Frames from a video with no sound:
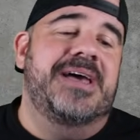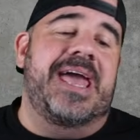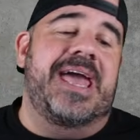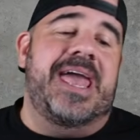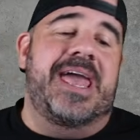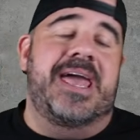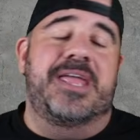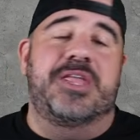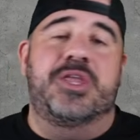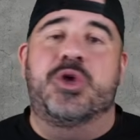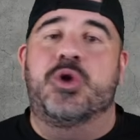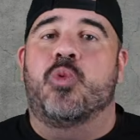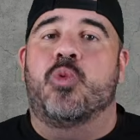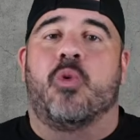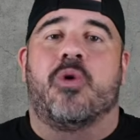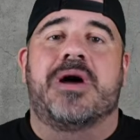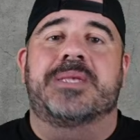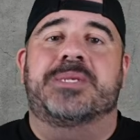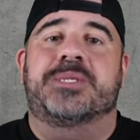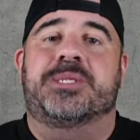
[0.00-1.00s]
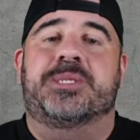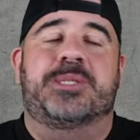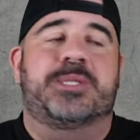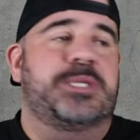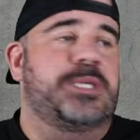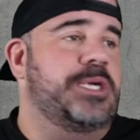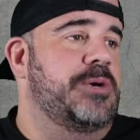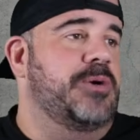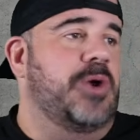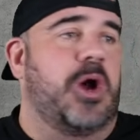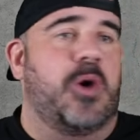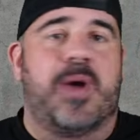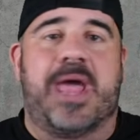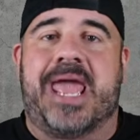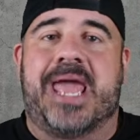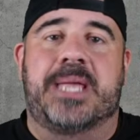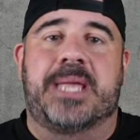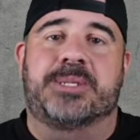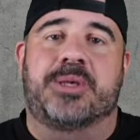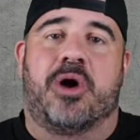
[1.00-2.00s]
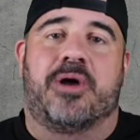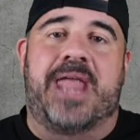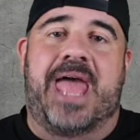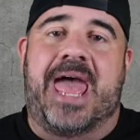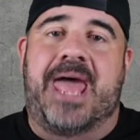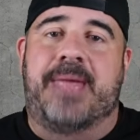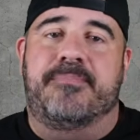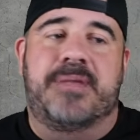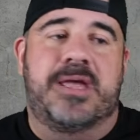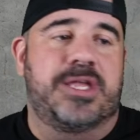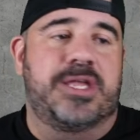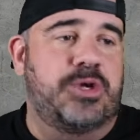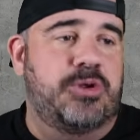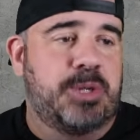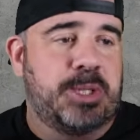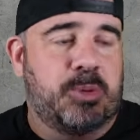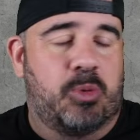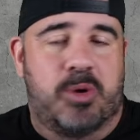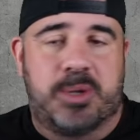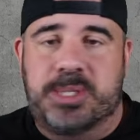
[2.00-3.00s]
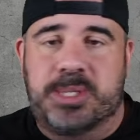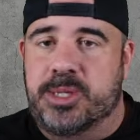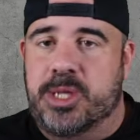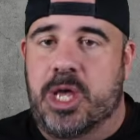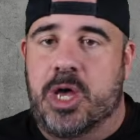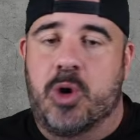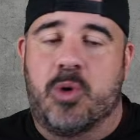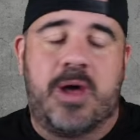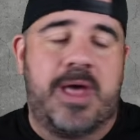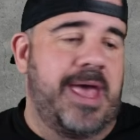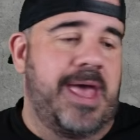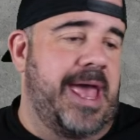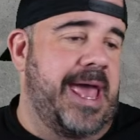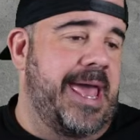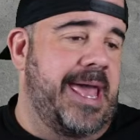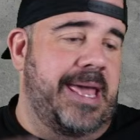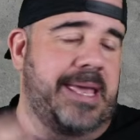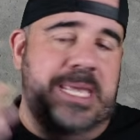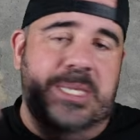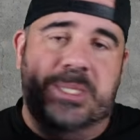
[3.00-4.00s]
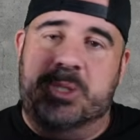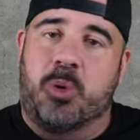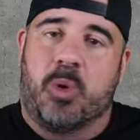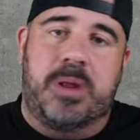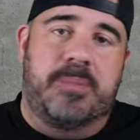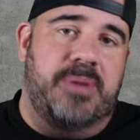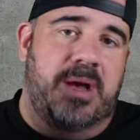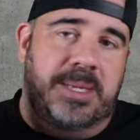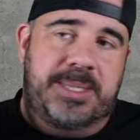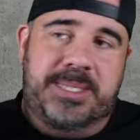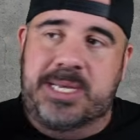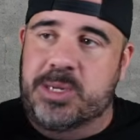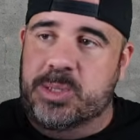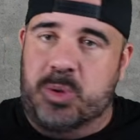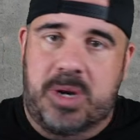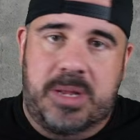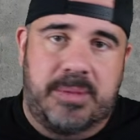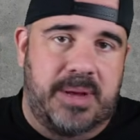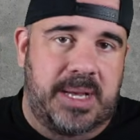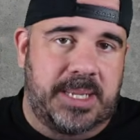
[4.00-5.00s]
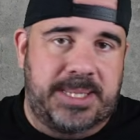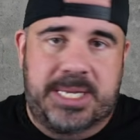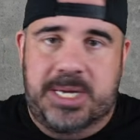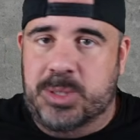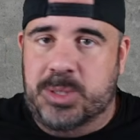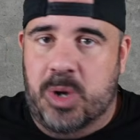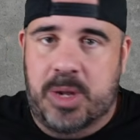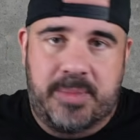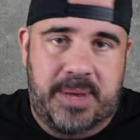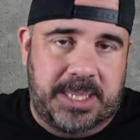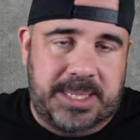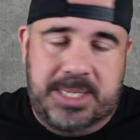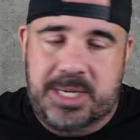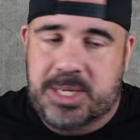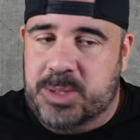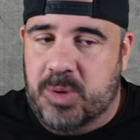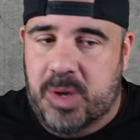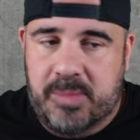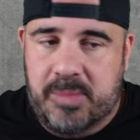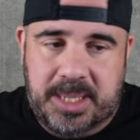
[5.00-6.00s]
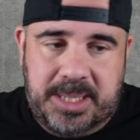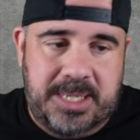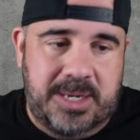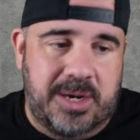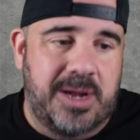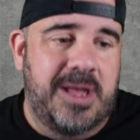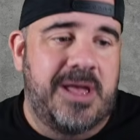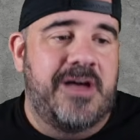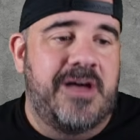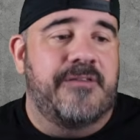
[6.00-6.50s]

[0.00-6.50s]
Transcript: And you want zero hands-on admin. You just want to know, hey, it's 20 bucks here, 20 bucks here, 20 bucks here, 20 bucks here.